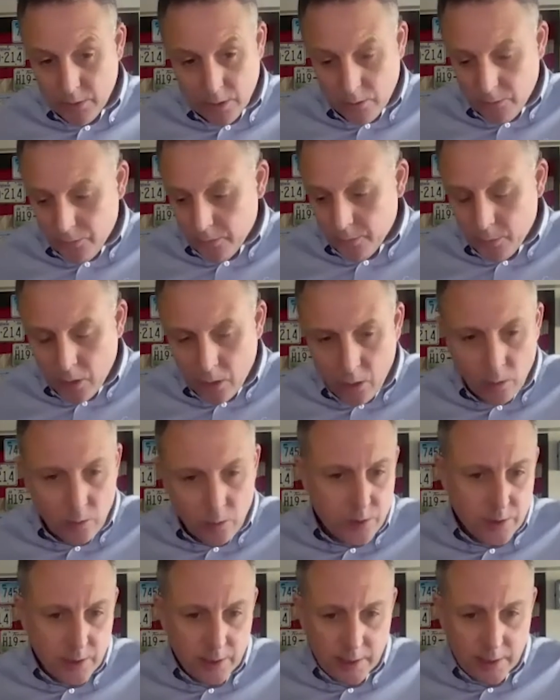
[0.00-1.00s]
from a
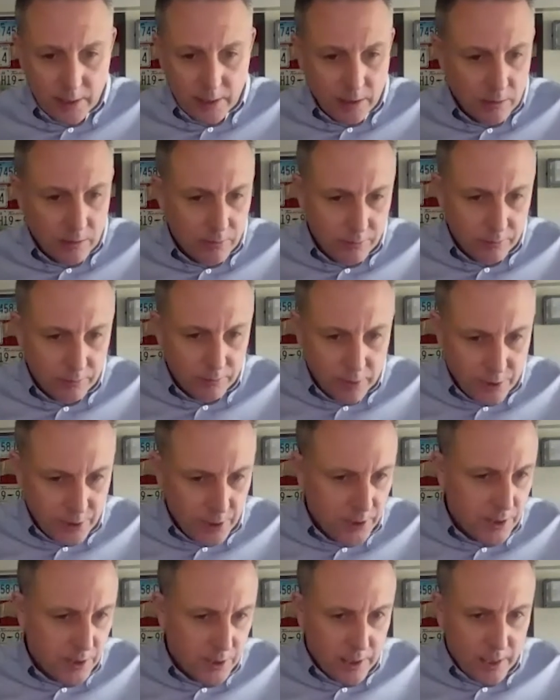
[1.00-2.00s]
wholesale,
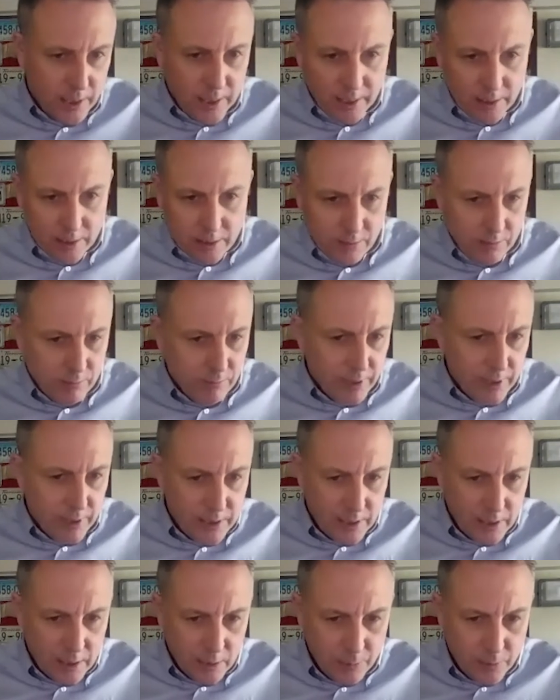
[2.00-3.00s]
logistics,
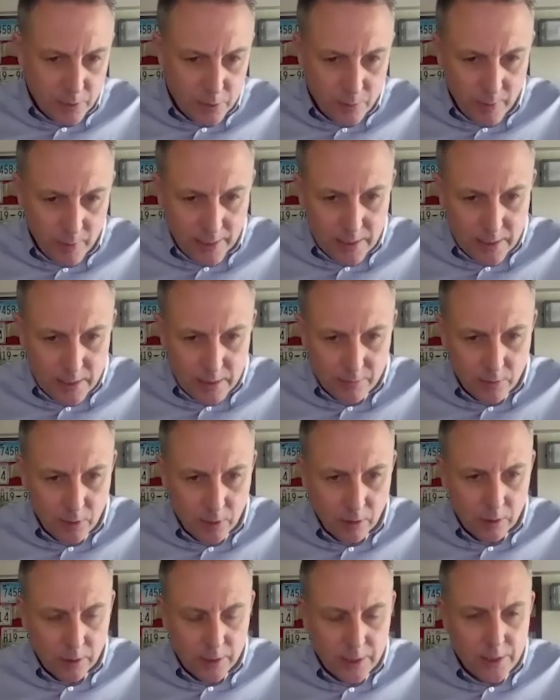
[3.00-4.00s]
retail perspective. The
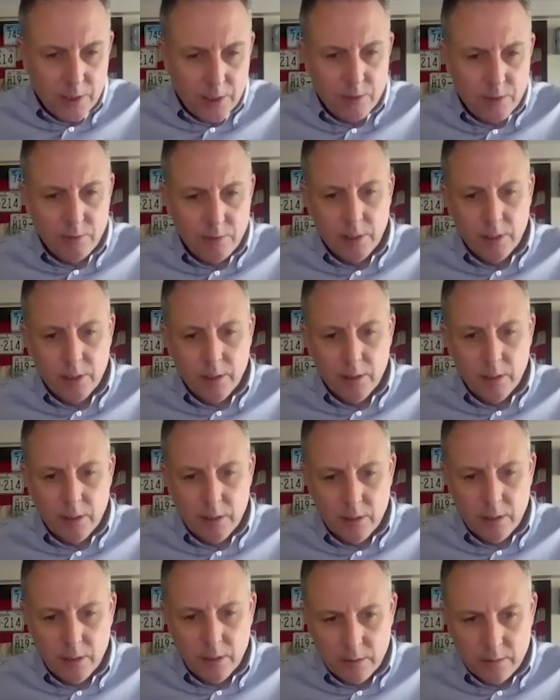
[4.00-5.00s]
whole industry
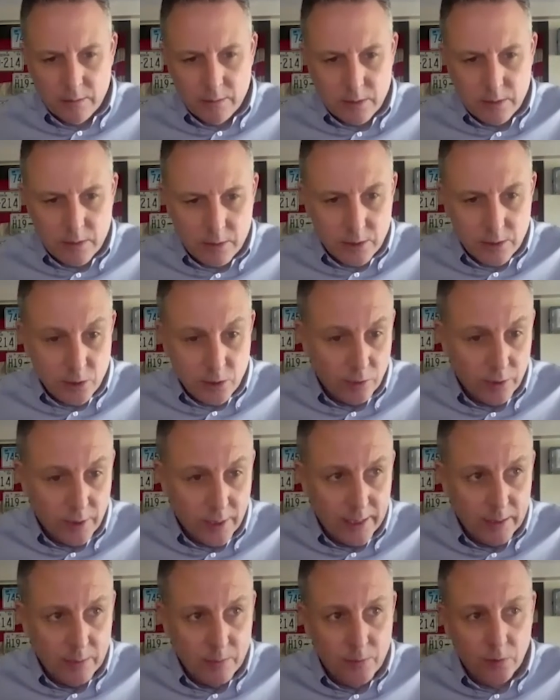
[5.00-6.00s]
had shut
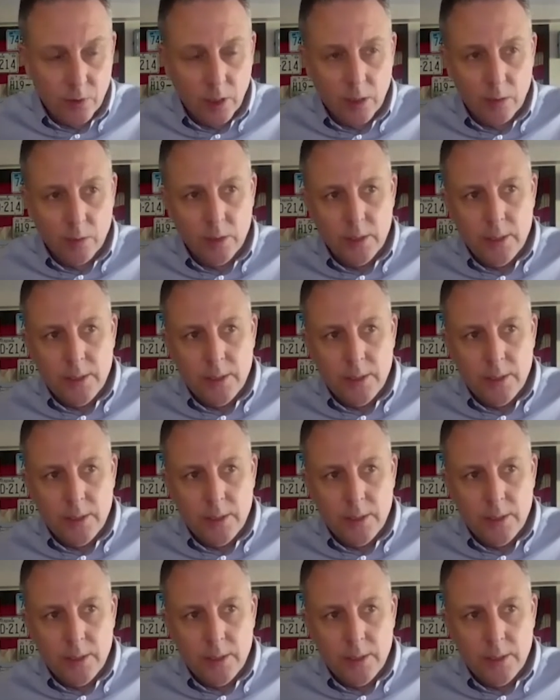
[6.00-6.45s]
down. So,